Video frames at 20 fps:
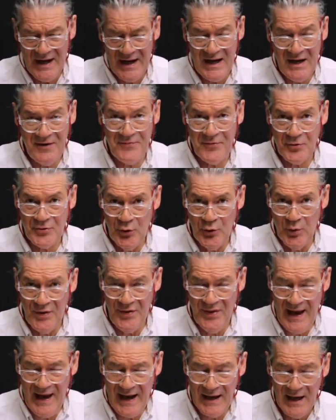If you're doing
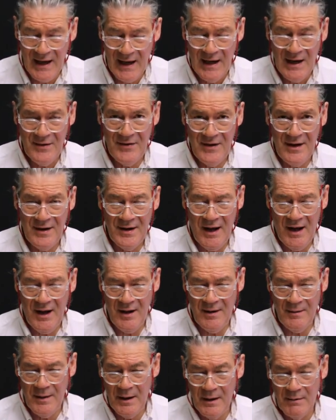that, then
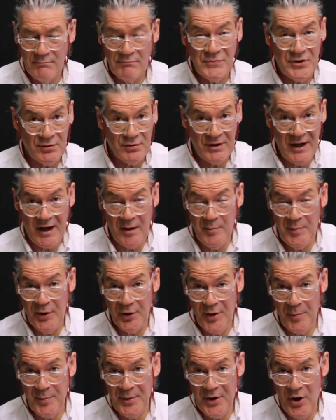uh, you've got to
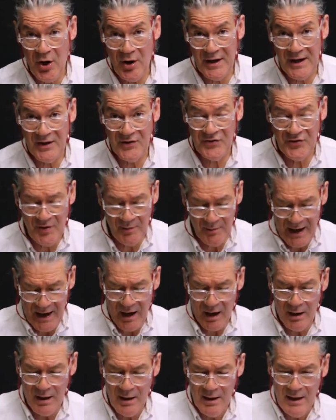build up an audience somehow.